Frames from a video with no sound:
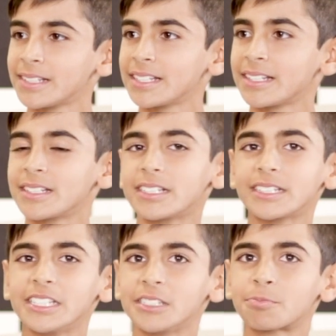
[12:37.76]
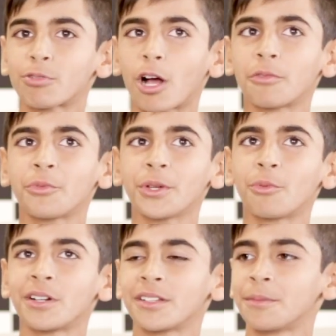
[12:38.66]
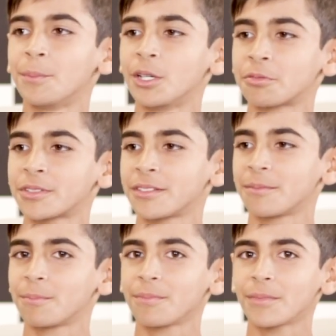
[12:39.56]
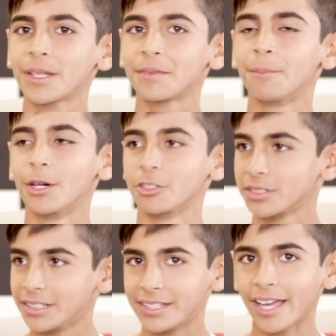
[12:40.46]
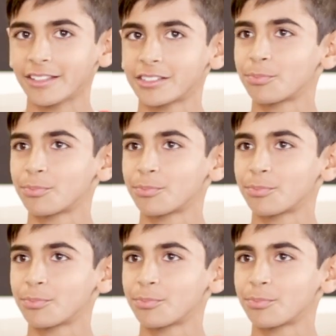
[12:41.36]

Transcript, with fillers: Yeah. He's probably one of the most the most intense